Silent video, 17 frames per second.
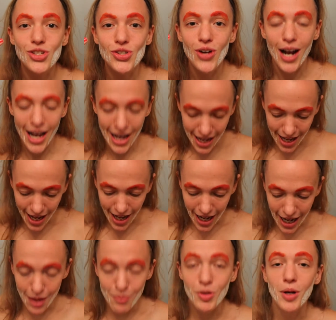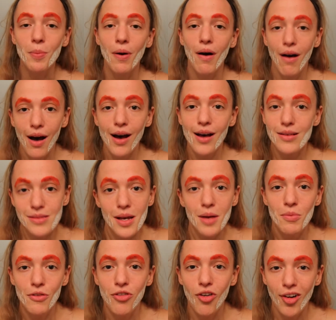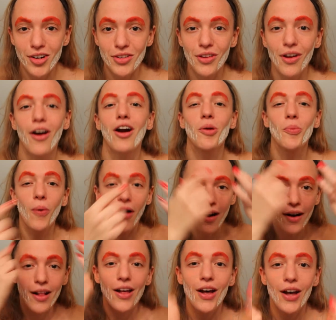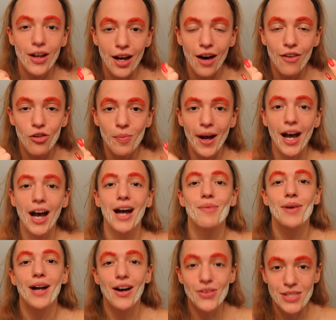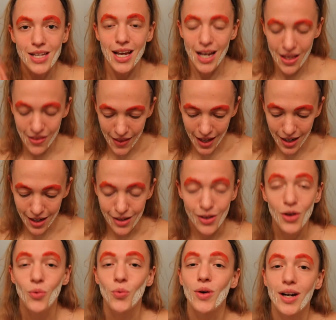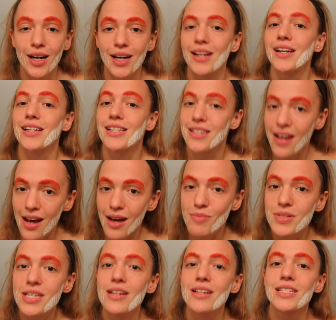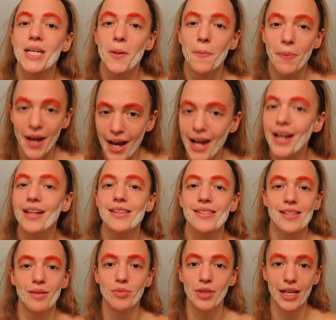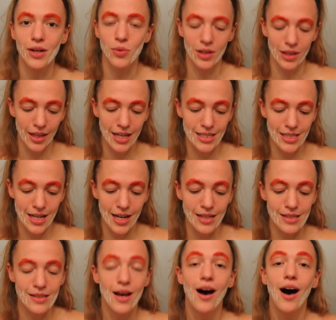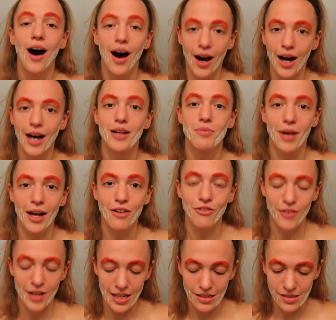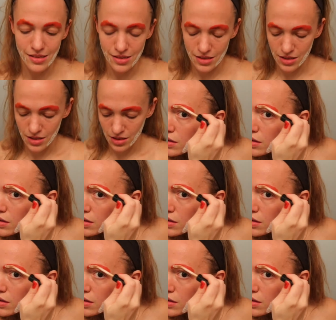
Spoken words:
is dry, I'm gonna pause before I do the hard part, cover my eyebrows, and then we're gonna attempt to paint some liquid latex on my face.